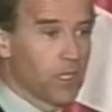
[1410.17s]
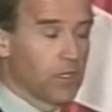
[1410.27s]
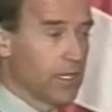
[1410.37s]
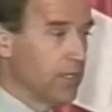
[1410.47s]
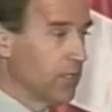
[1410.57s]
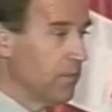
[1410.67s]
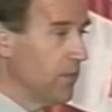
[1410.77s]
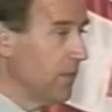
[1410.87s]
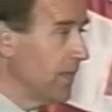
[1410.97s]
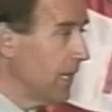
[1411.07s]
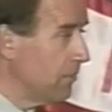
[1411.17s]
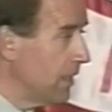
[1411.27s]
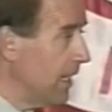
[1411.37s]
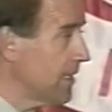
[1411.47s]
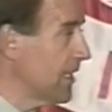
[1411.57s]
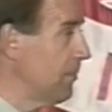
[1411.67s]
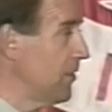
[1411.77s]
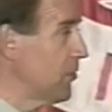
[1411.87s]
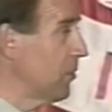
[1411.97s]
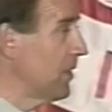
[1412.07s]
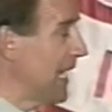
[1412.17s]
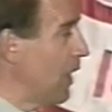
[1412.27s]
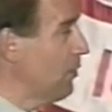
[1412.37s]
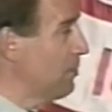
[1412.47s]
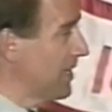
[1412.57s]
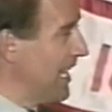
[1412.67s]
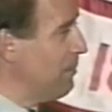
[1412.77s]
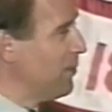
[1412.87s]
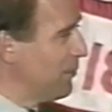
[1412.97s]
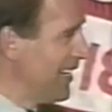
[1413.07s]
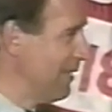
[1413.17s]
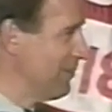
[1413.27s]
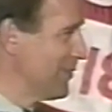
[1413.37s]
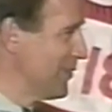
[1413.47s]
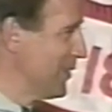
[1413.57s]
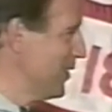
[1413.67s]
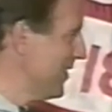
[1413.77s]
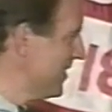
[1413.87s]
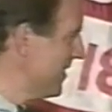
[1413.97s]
the legal community had by that time determined how it became a unanimous decision.